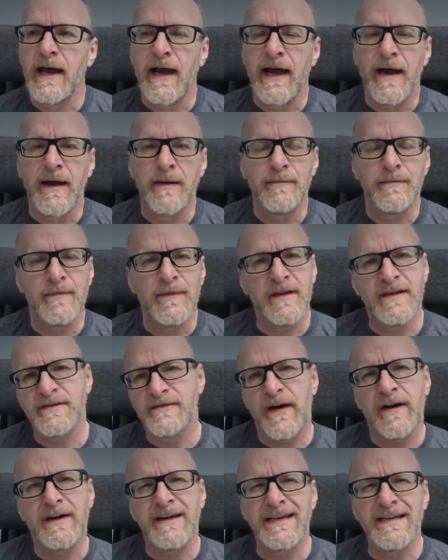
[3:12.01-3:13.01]
um, it's
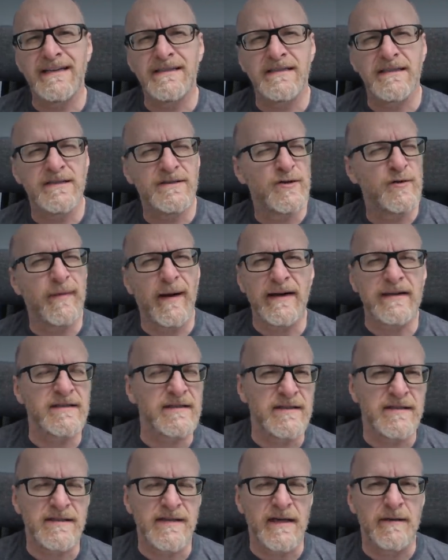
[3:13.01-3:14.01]
very easy to go back
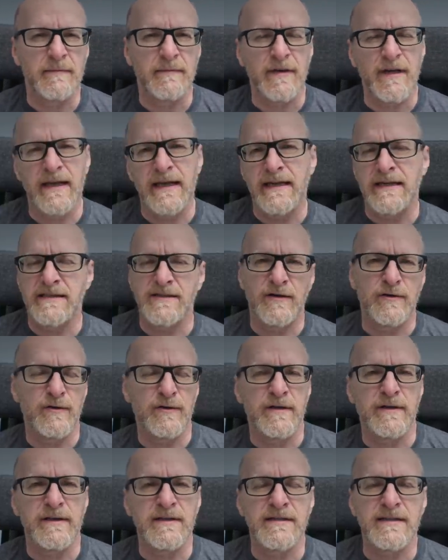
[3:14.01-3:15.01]
to the same place or
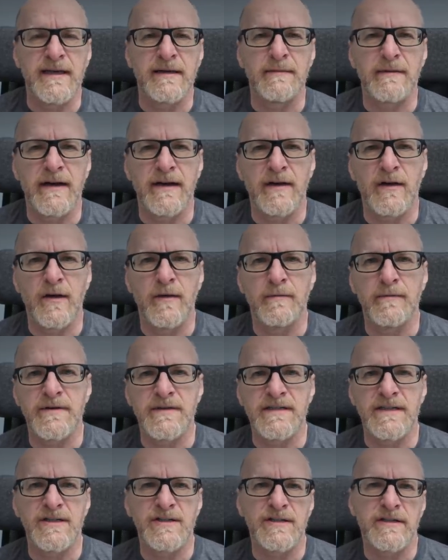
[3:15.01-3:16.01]
look at the same kind of
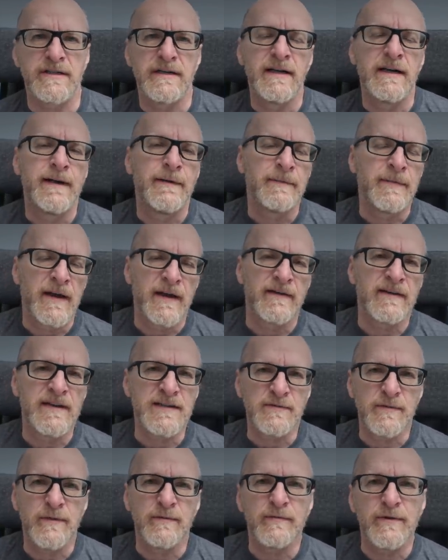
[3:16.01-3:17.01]
composition, and
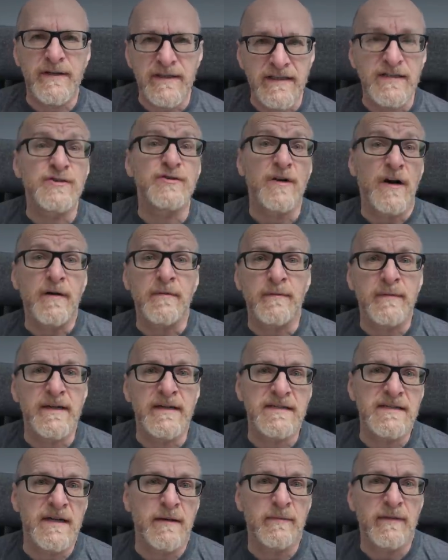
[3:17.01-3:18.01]
this one really struck me
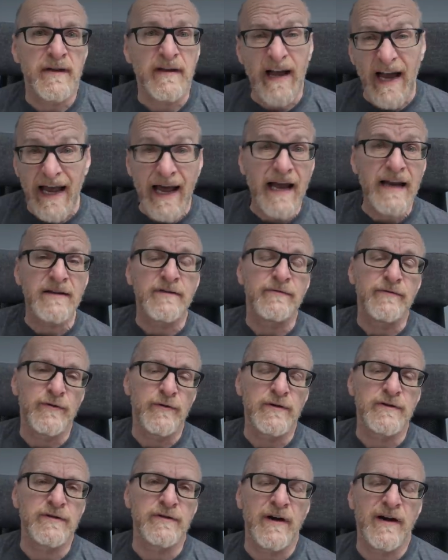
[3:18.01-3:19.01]
as something that I hadn't
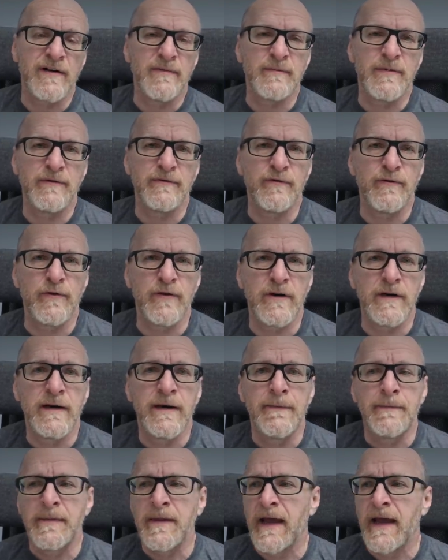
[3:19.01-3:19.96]
photographed before,